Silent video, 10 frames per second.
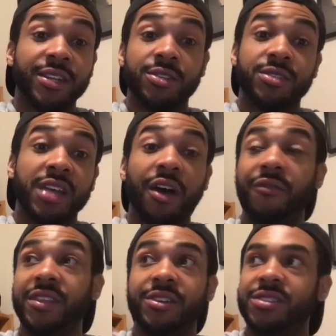is yourself,
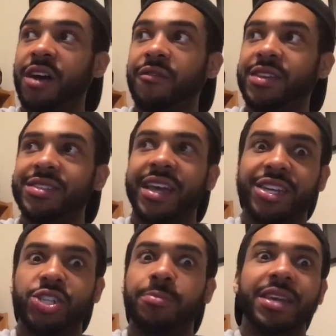and yourself is like
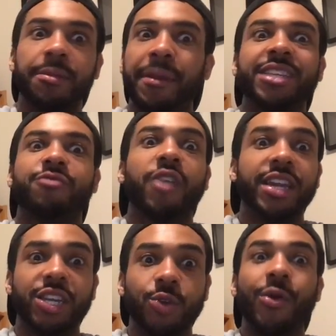should be the best
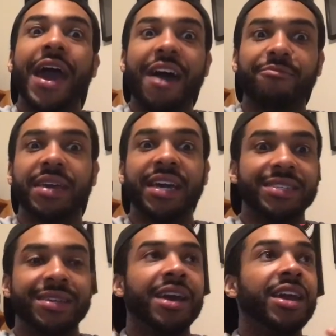friend you have
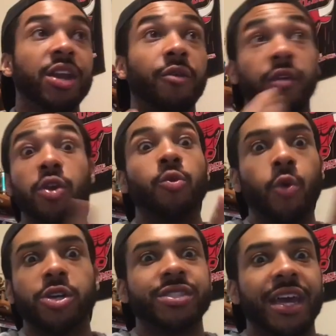because you know if you're your
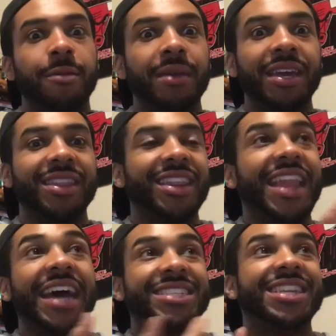worst enemy, then
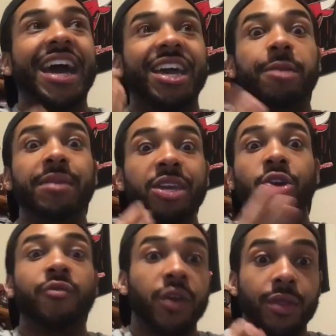that's not going to be
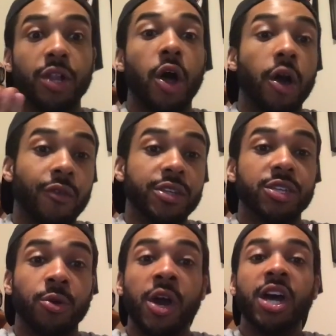good for you in the long run.
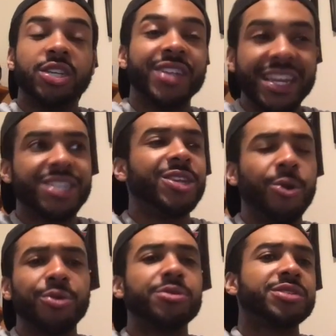So get to
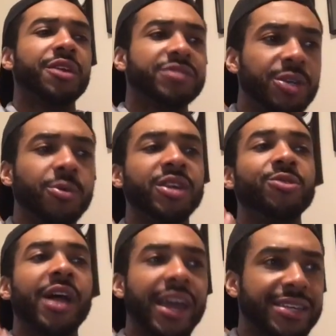know yourself, see what you
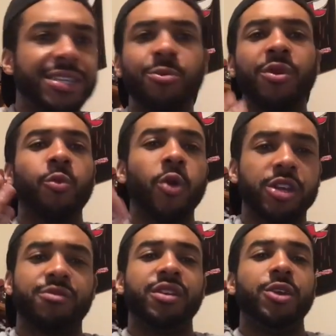like, see what
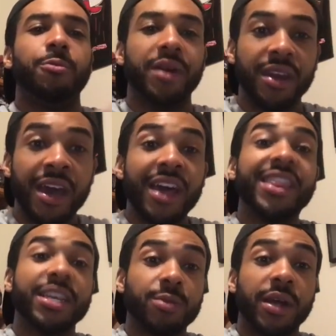works for you. But
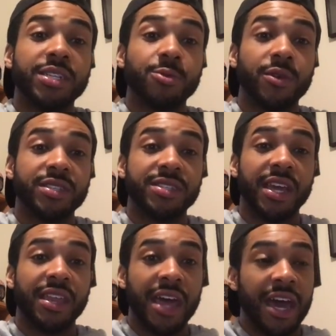that's when I just wanted to
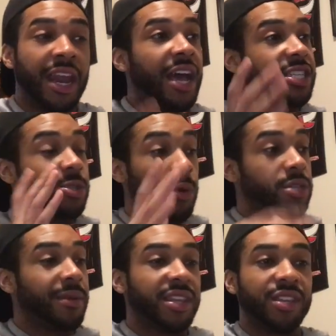say that. Just wanted
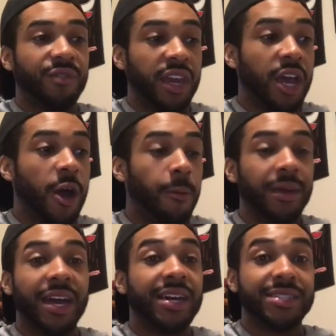to make this video
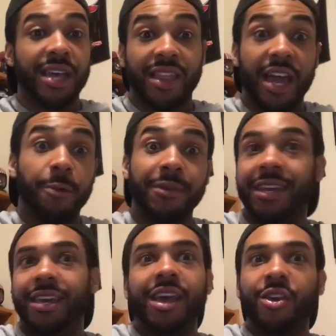because I thought it'd
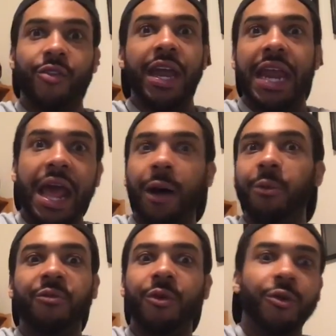be great,
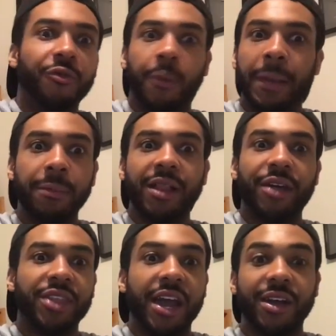helpful for people
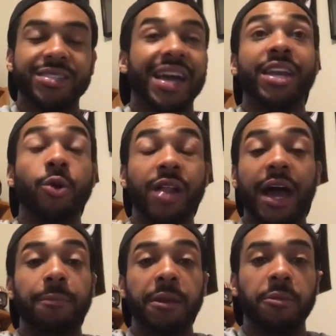out there because I know a
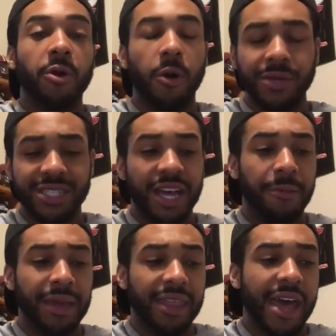lot of people always tell
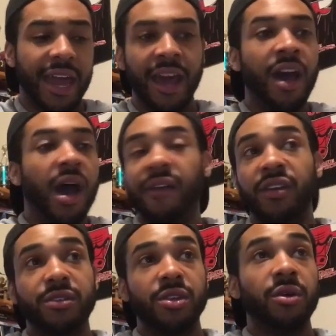me that I
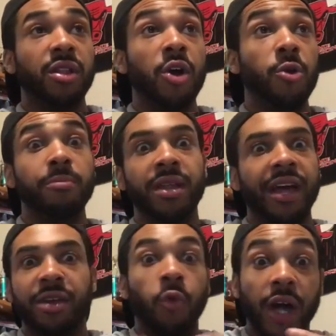feel so alone, but
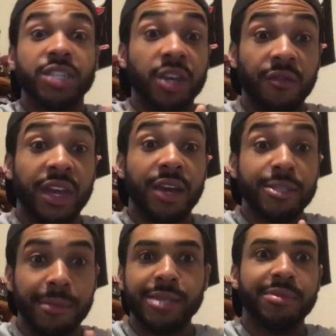like watching your
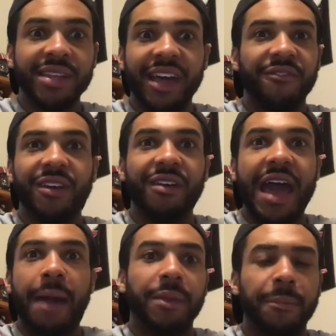videos makes me like feel
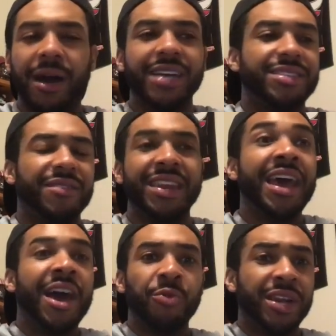happy and positive. And
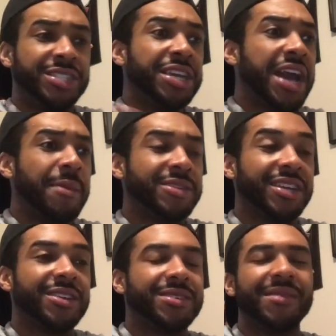when I see comments
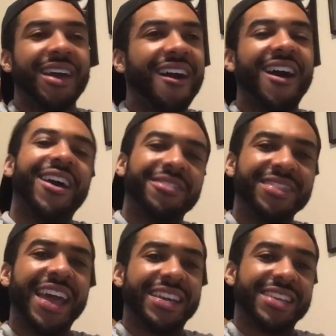like those, I'm like, ah,
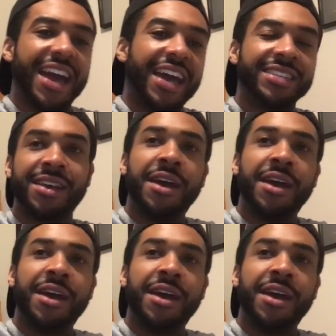thanks guys.